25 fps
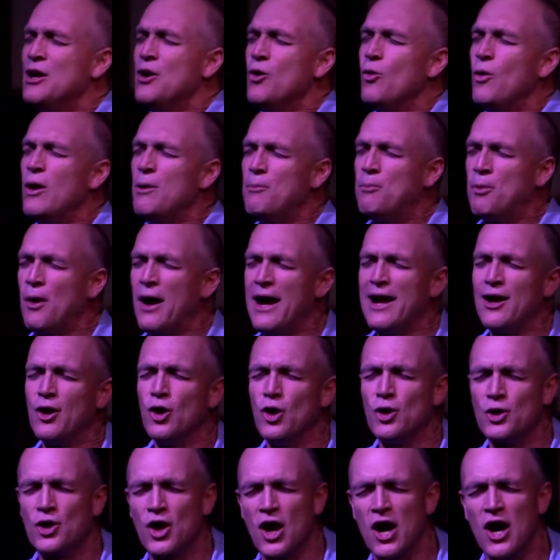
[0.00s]
We pray,
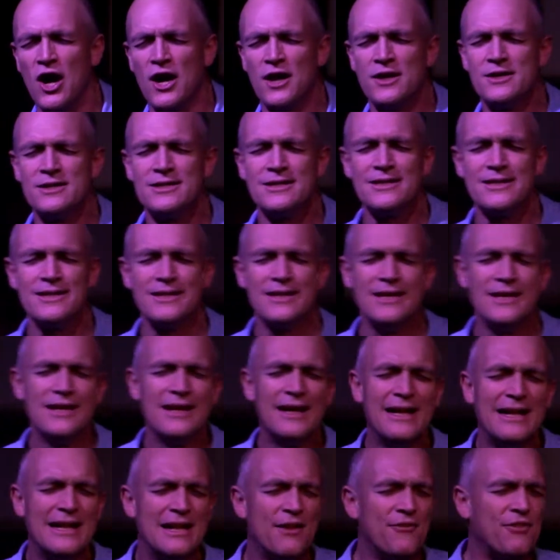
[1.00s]
Lord God.
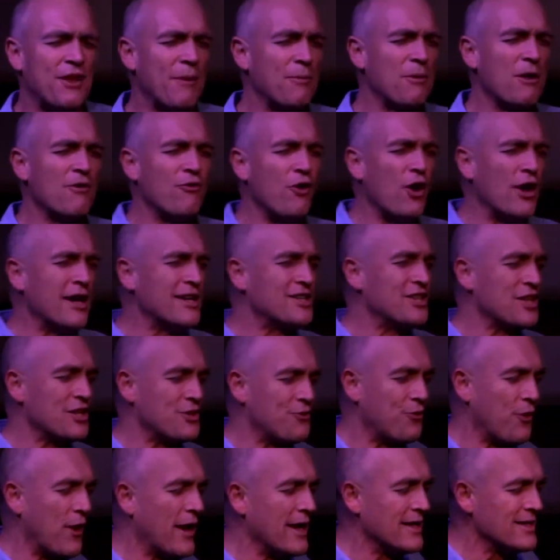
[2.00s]
Lift up your voices,
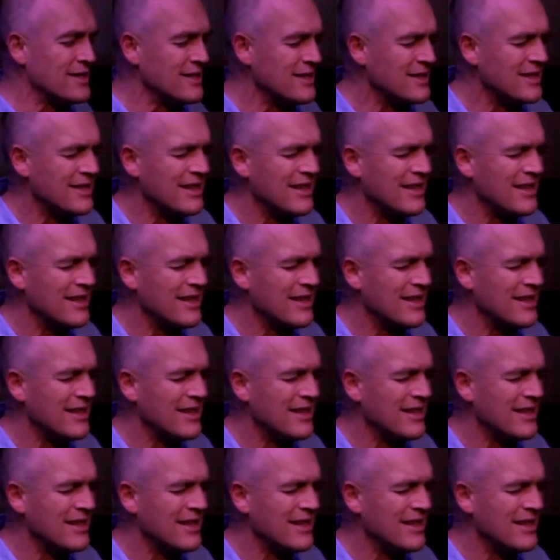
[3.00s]
friends.